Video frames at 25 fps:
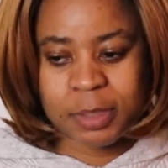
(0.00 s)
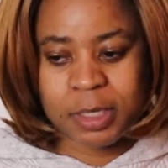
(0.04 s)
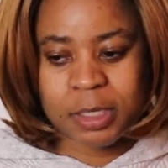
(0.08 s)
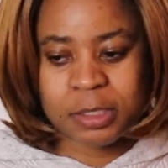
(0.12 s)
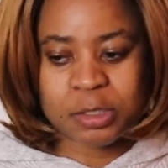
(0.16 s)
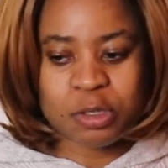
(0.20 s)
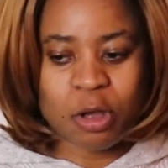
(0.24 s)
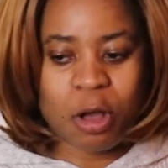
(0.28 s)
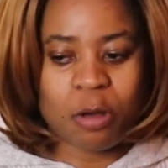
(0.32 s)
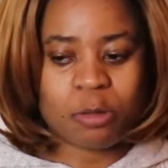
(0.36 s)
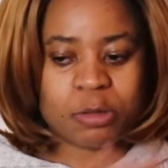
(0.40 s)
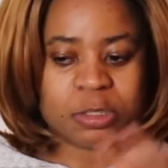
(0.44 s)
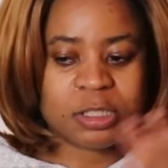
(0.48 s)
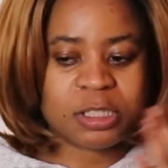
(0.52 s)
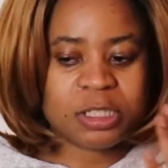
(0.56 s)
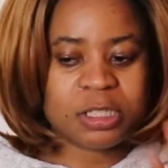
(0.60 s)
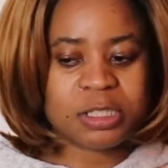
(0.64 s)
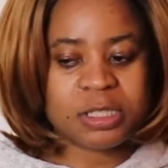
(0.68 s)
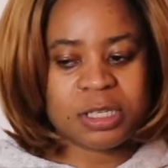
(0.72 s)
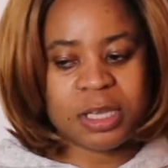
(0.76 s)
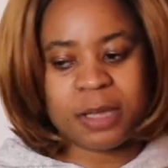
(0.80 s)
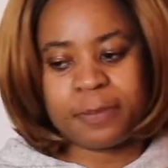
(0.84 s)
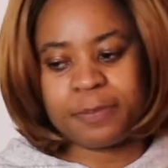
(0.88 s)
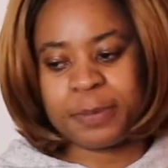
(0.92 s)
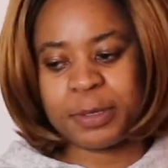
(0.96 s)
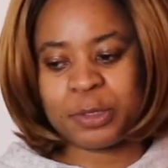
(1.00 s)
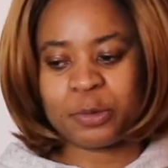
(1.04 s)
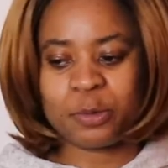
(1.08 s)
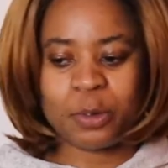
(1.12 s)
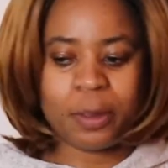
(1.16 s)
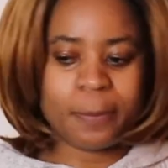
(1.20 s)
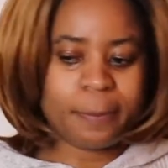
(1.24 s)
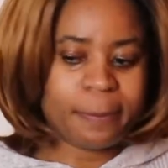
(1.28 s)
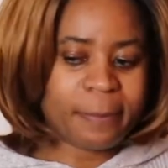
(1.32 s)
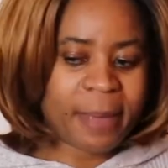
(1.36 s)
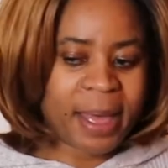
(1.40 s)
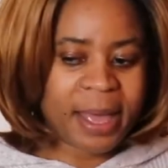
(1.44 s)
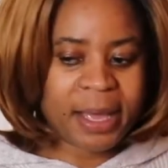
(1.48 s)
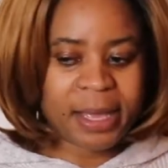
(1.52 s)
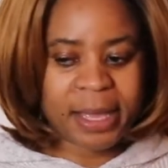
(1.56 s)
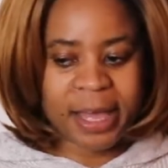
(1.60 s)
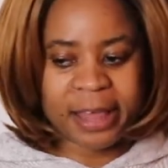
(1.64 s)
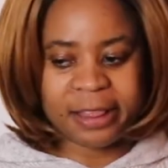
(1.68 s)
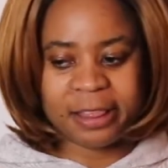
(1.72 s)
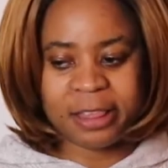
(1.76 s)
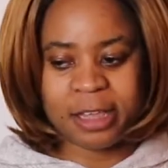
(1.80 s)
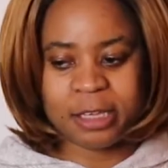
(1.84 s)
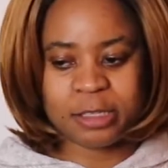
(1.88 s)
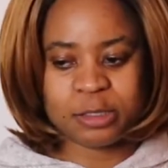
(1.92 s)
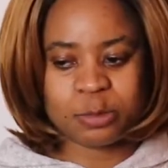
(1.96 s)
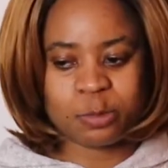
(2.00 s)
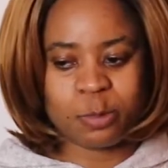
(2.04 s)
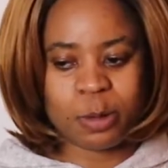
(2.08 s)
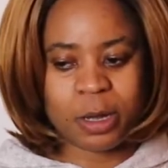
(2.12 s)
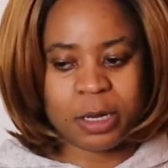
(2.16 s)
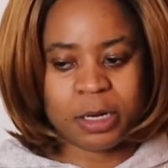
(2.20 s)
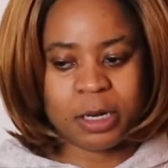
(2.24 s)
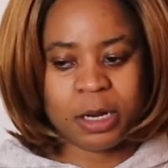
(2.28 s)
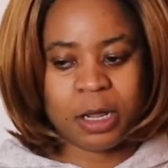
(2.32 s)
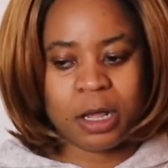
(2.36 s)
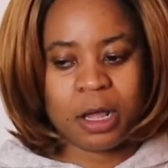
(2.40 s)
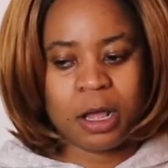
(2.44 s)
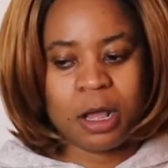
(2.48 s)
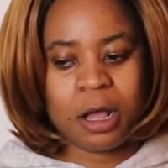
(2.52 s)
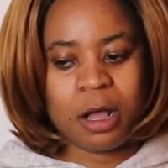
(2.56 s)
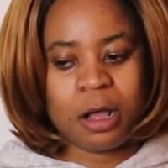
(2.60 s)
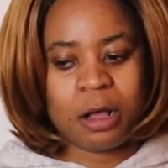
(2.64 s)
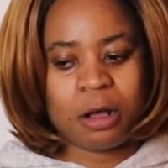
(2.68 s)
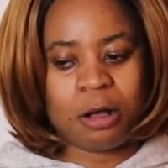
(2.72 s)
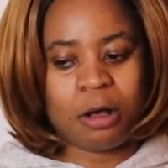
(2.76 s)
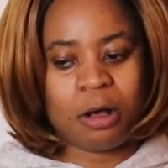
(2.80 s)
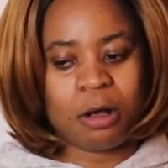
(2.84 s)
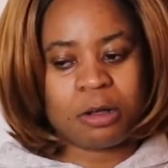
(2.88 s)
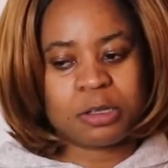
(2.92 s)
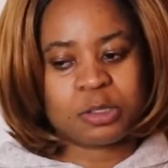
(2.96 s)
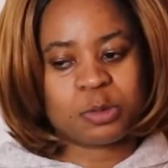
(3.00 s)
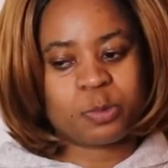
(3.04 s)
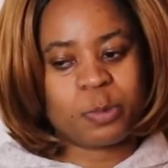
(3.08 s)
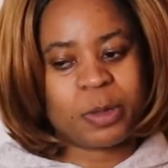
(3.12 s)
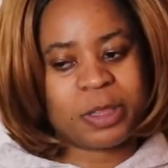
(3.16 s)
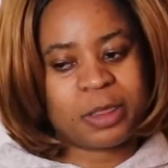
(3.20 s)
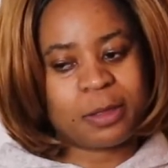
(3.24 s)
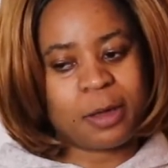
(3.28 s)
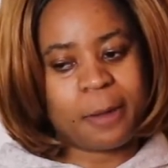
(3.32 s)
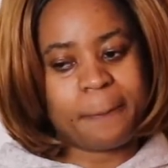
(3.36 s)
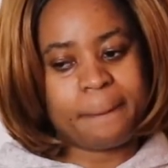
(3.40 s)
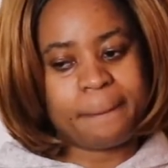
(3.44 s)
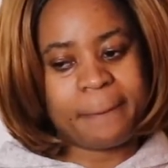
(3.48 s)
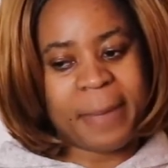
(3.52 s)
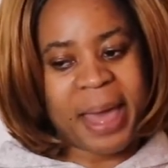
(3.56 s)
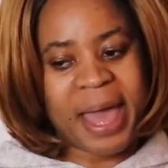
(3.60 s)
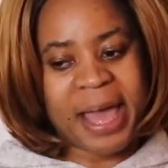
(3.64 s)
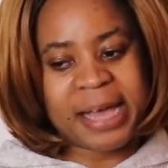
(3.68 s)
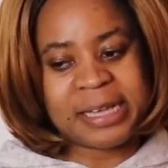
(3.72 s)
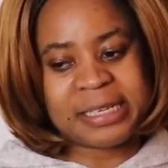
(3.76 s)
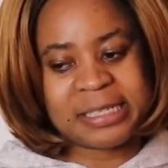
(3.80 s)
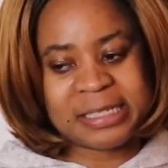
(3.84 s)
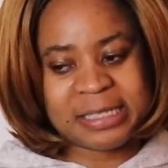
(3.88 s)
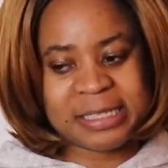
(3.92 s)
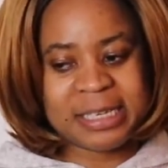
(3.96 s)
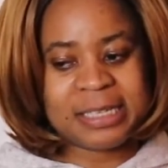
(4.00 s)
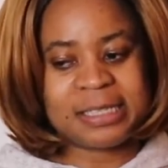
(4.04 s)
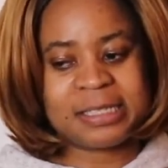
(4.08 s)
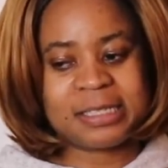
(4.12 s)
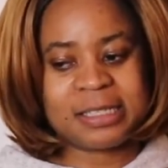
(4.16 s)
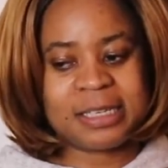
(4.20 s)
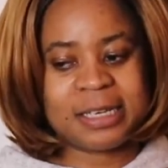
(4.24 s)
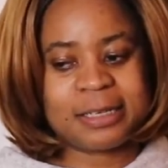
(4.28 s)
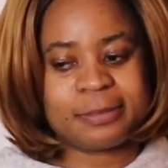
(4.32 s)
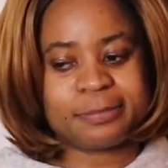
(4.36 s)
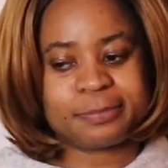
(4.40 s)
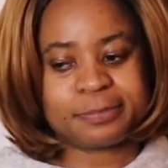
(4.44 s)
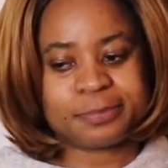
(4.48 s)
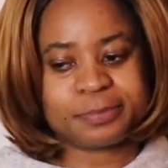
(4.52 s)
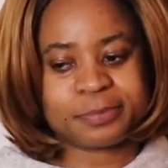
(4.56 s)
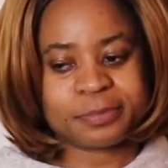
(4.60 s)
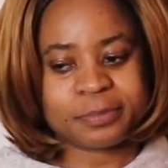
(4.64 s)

So I was just in between Mac and this one, cause with a Mac 16,